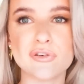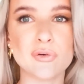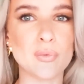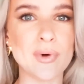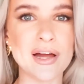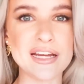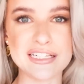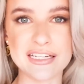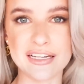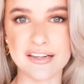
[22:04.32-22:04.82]
for
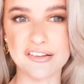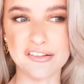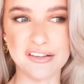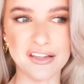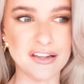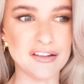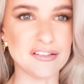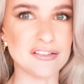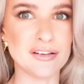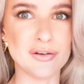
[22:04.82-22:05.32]
wedding
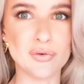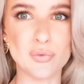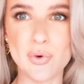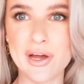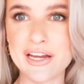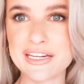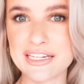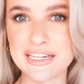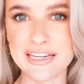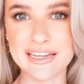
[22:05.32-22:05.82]
season,
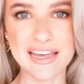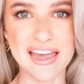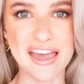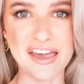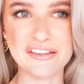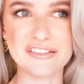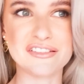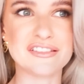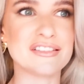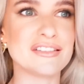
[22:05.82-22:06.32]
wedding
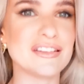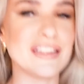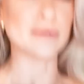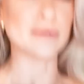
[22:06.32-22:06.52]
guests.